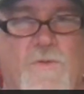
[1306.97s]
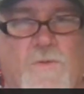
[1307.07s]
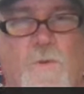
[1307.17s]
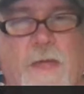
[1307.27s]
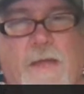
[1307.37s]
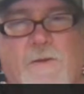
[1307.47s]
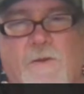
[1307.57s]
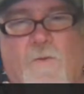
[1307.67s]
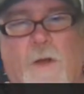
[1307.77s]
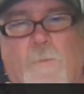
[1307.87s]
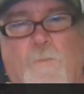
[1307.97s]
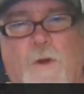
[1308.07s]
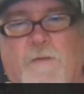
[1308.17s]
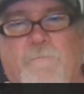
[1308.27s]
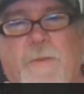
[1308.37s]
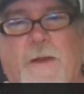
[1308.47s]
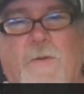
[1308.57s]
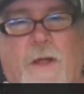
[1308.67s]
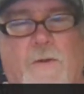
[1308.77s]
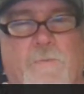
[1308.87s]
the way I grew up, what I've been
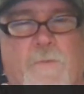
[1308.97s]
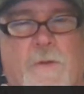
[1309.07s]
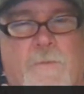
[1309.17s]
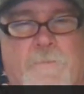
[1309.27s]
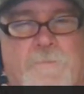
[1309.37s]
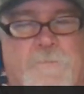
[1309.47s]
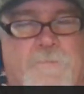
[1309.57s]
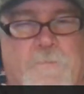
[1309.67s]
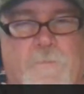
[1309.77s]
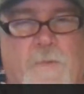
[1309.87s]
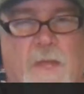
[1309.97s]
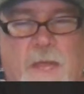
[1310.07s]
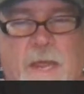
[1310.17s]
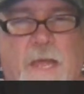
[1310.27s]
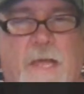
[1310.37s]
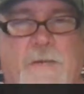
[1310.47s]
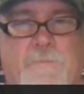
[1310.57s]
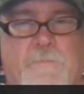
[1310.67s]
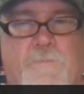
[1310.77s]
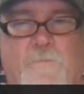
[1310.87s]
around,
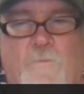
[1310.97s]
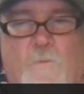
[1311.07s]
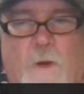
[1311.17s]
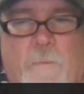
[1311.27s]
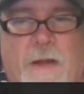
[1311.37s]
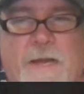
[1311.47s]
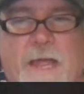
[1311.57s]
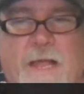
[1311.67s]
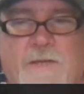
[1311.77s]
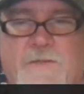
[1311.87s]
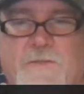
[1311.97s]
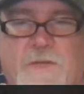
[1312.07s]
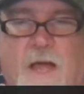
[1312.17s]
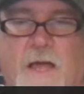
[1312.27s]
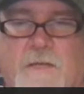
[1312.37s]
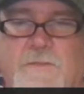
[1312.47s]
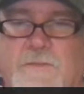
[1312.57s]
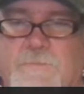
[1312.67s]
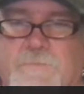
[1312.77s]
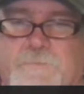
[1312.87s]
and what my dad
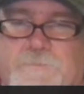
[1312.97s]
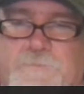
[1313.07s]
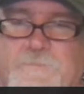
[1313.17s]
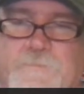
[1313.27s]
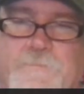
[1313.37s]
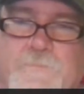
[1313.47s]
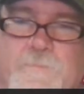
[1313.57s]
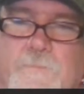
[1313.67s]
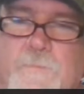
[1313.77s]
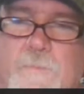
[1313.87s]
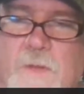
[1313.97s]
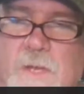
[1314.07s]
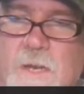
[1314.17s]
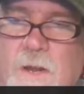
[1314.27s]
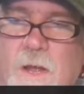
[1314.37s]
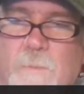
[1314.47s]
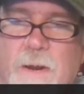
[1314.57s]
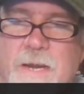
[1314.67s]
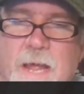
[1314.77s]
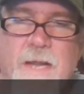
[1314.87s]
talks. You know how
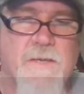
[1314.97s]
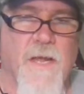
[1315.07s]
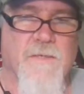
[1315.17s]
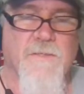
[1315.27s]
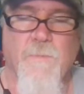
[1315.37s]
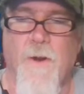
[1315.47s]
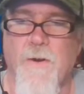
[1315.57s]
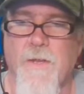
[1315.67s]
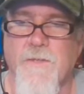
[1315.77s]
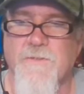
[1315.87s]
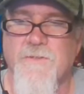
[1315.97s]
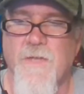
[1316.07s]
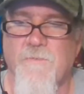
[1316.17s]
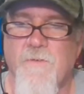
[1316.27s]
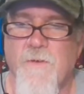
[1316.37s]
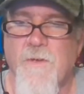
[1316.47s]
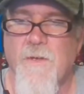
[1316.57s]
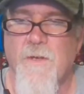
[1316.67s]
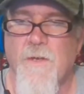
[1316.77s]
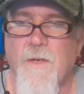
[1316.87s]
my dad talks about it and stuff.
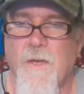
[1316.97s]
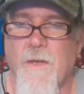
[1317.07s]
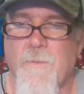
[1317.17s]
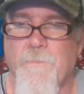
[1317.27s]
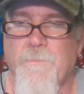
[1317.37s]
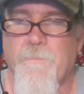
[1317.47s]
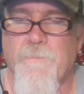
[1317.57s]
Um,